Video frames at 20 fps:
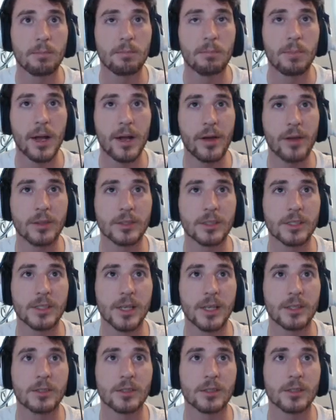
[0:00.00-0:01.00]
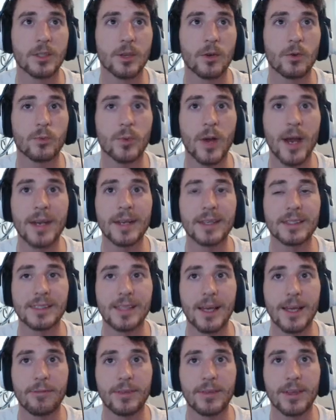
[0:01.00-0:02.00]
Biology sector. So right is
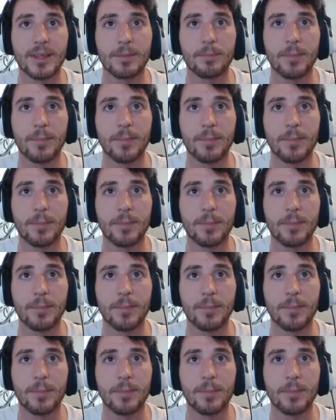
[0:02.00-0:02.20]
definitely the